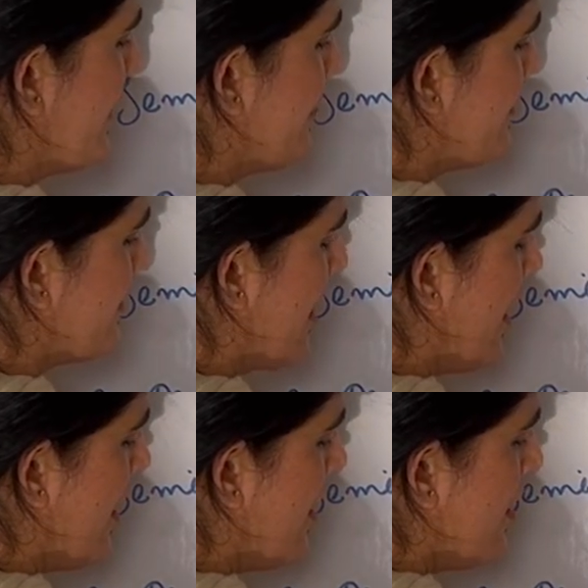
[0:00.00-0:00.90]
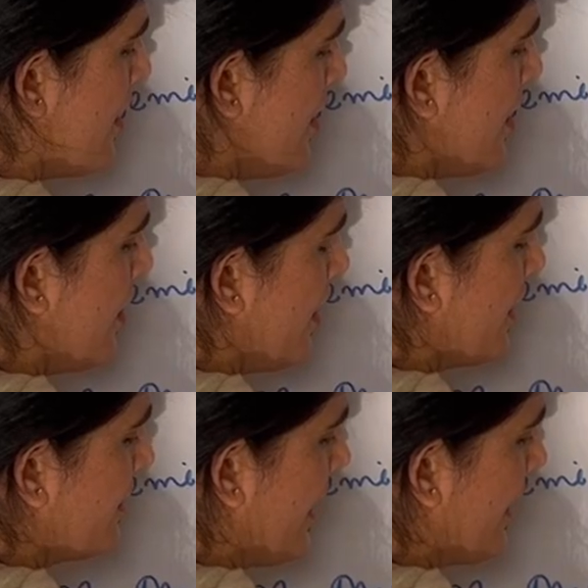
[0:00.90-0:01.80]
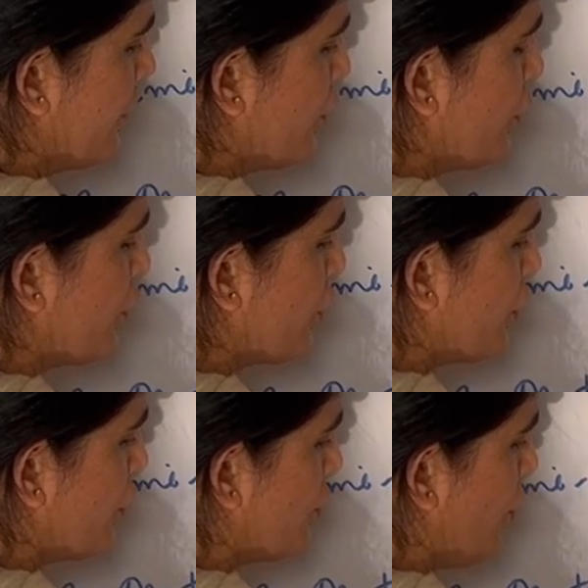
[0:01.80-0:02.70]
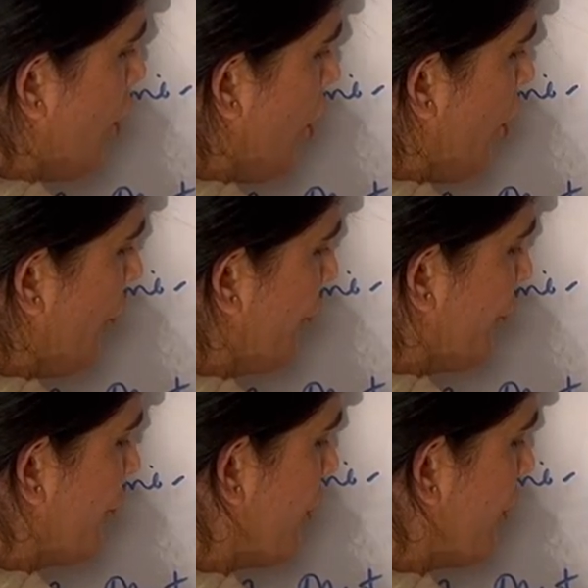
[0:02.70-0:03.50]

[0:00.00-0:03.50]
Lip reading: in the digestion of